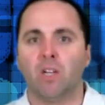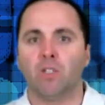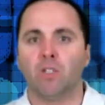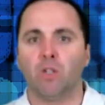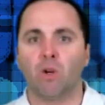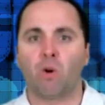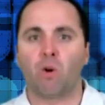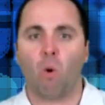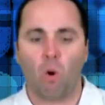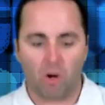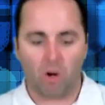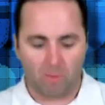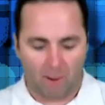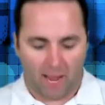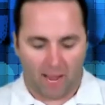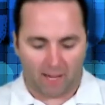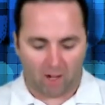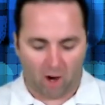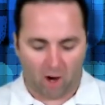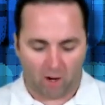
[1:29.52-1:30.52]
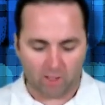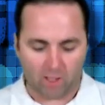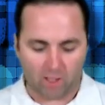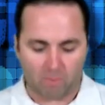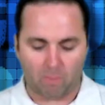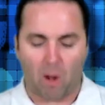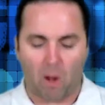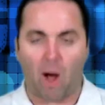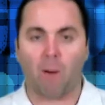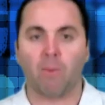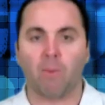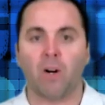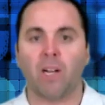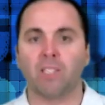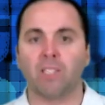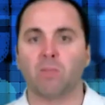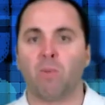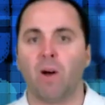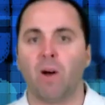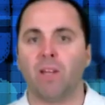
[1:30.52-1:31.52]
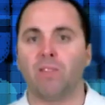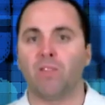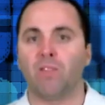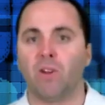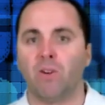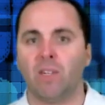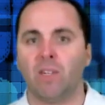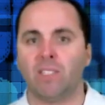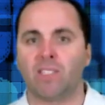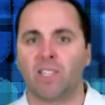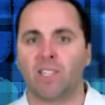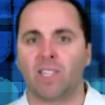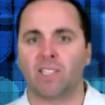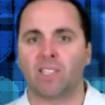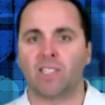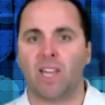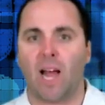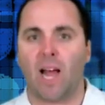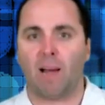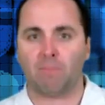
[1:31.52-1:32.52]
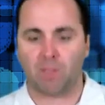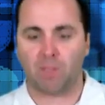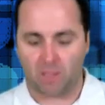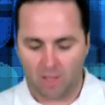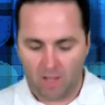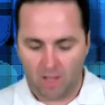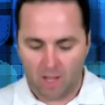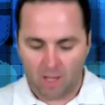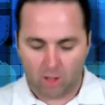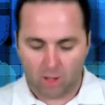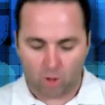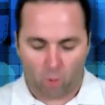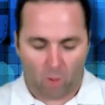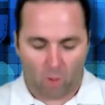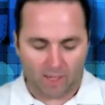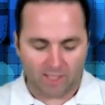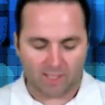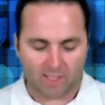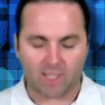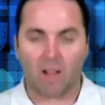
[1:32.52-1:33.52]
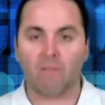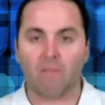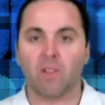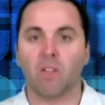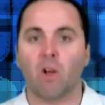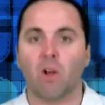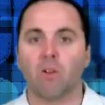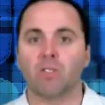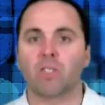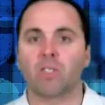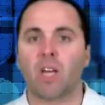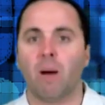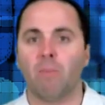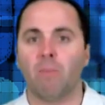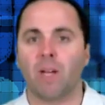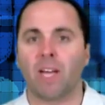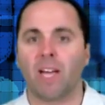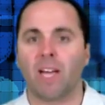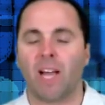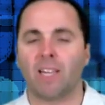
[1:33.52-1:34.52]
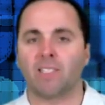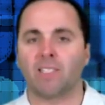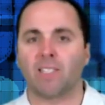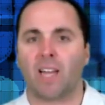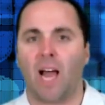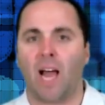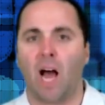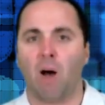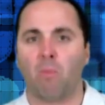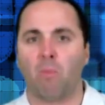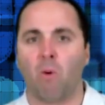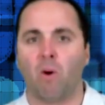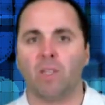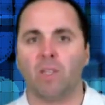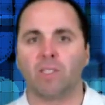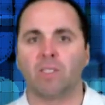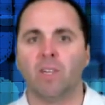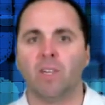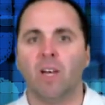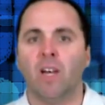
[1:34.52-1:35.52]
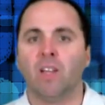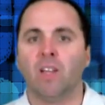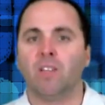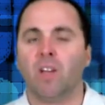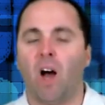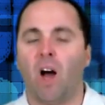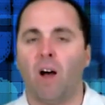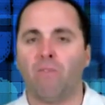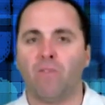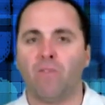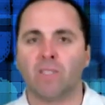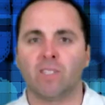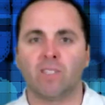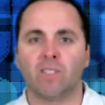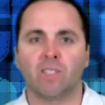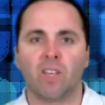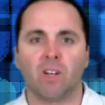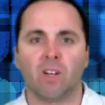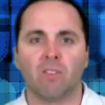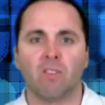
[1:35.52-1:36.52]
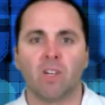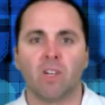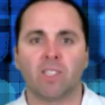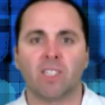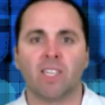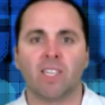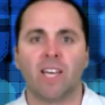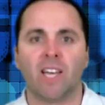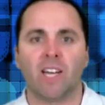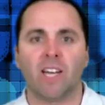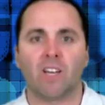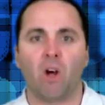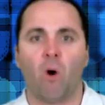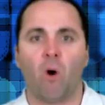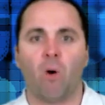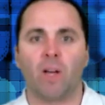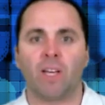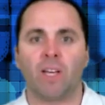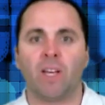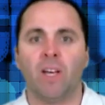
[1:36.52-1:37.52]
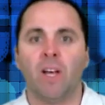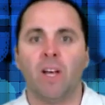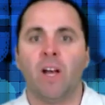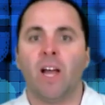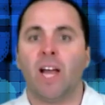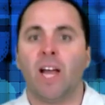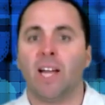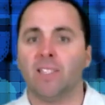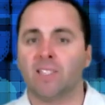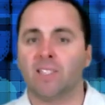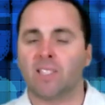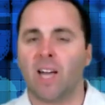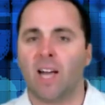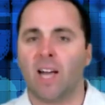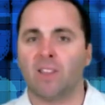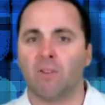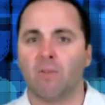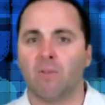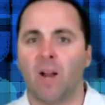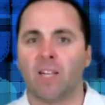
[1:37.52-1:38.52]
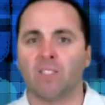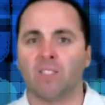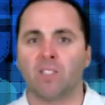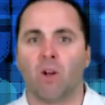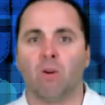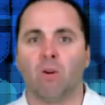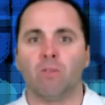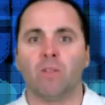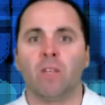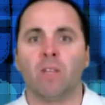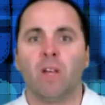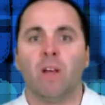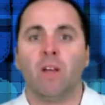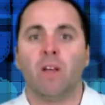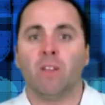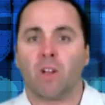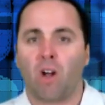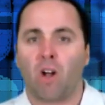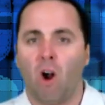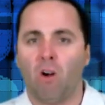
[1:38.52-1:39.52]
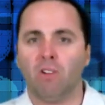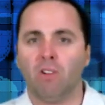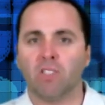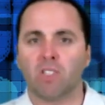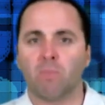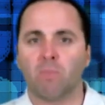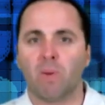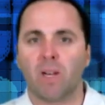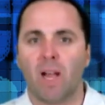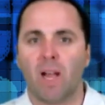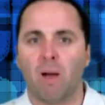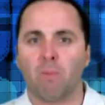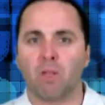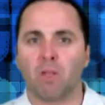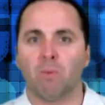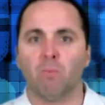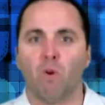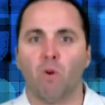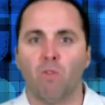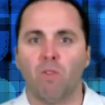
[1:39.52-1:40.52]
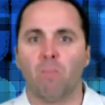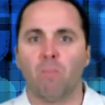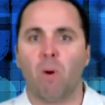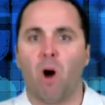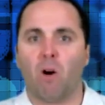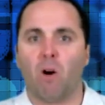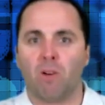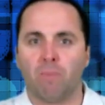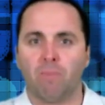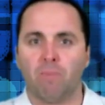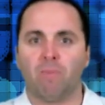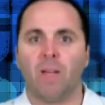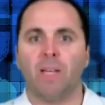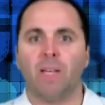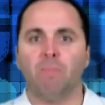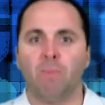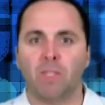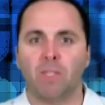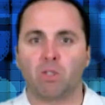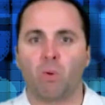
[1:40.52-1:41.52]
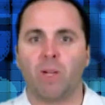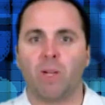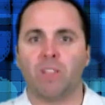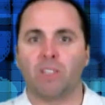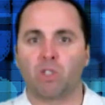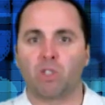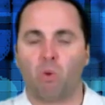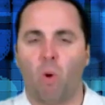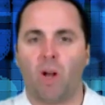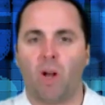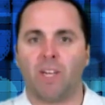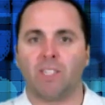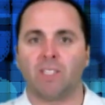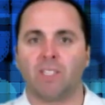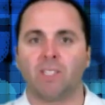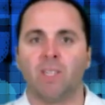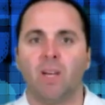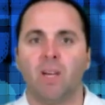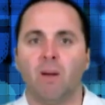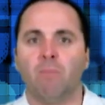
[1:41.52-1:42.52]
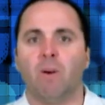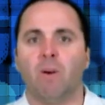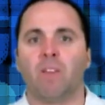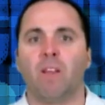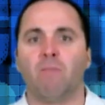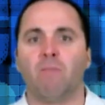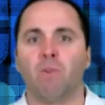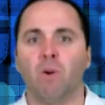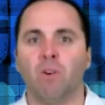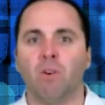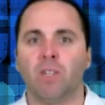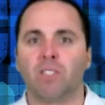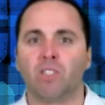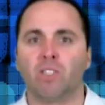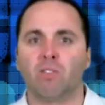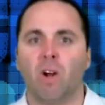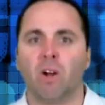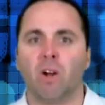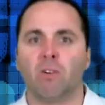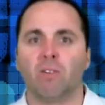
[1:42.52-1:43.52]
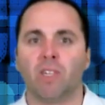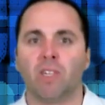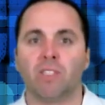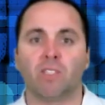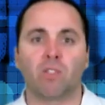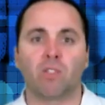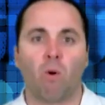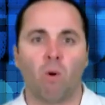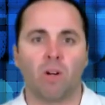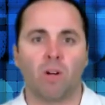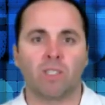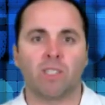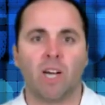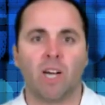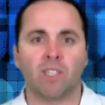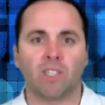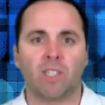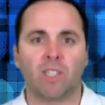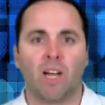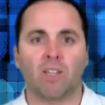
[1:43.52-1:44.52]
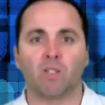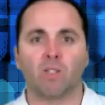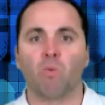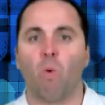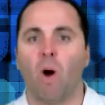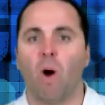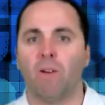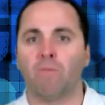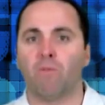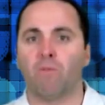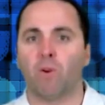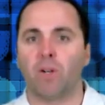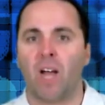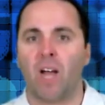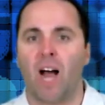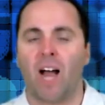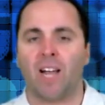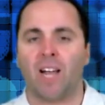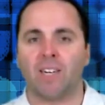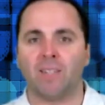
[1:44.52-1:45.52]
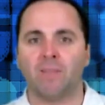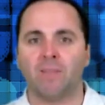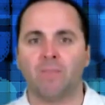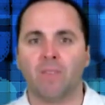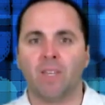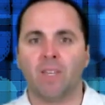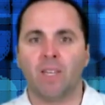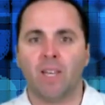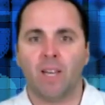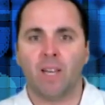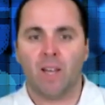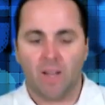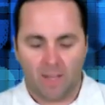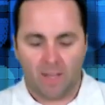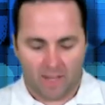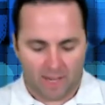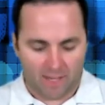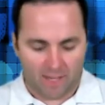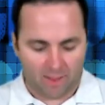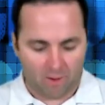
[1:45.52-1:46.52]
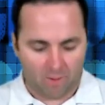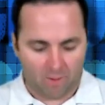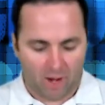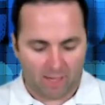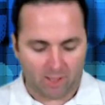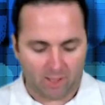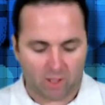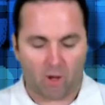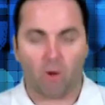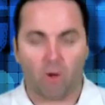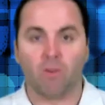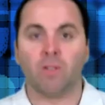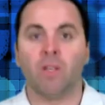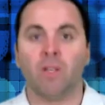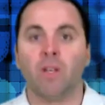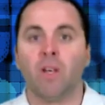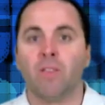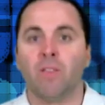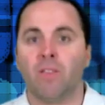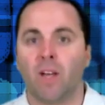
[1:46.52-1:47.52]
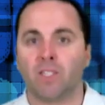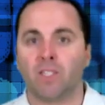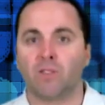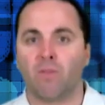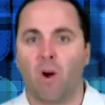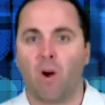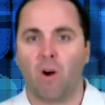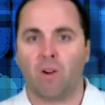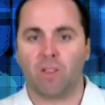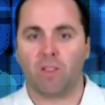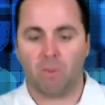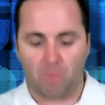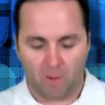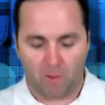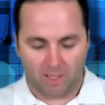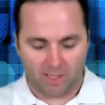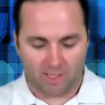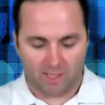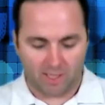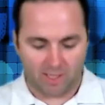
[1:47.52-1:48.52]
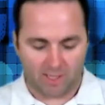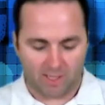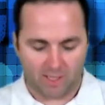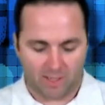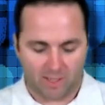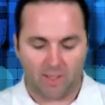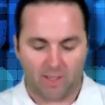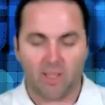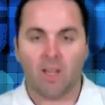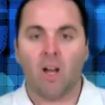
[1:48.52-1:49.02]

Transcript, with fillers: New quarterback Carson Palmer has played 36 snaps, 27 of those coming against the Cowboys. The offense is going to look to get it going inside the red zone. The Cardinals have been able to move the ball in, in between the 20s, but they've really struggled in scoring touchdowns, one for nine in the red zone thus far in the preseason.